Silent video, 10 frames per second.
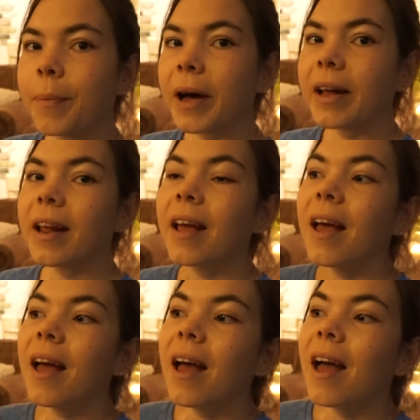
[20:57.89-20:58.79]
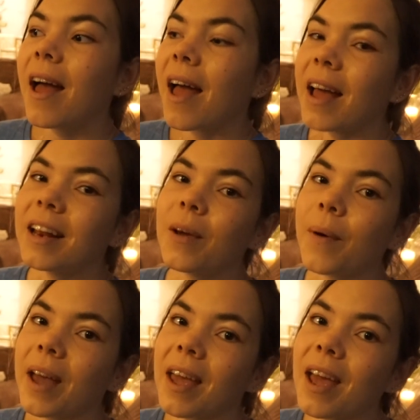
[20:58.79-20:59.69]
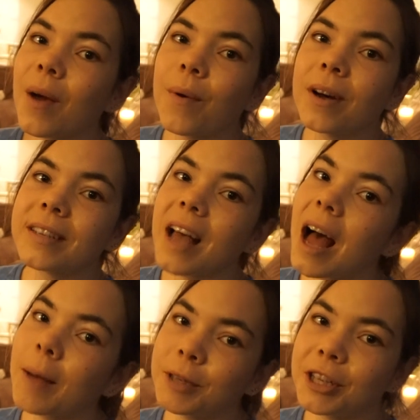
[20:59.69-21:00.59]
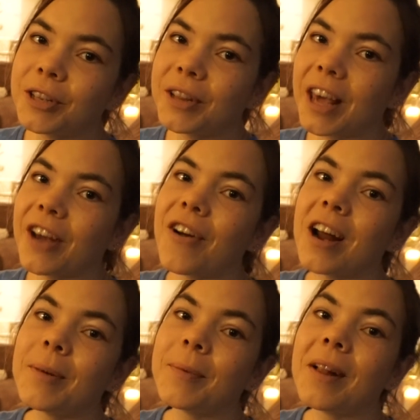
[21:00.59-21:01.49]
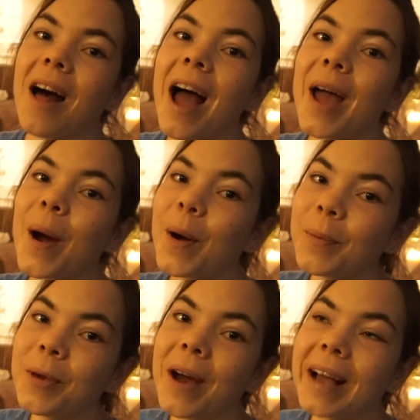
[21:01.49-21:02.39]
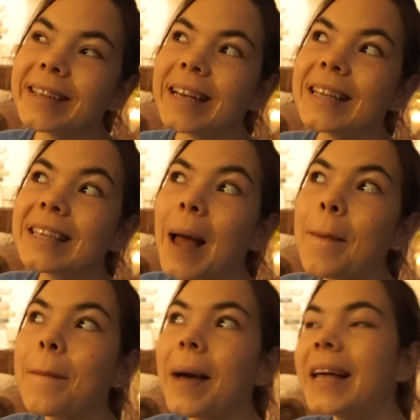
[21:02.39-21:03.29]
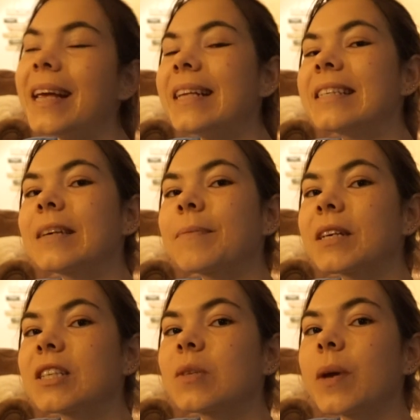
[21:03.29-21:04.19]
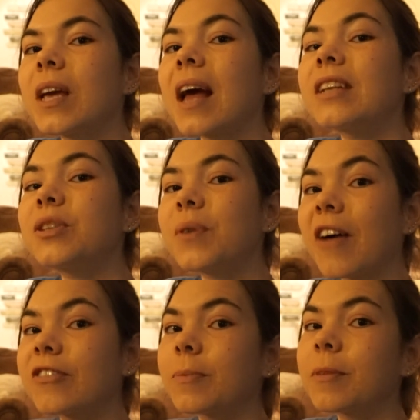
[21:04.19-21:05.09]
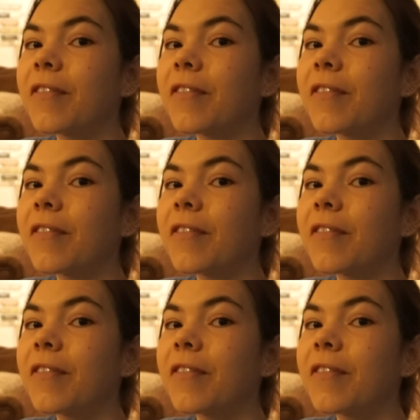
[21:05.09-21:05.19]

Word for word: But anyway, it was absolutely incredible. I hope you guys like this. I might eat something sweet. I do have some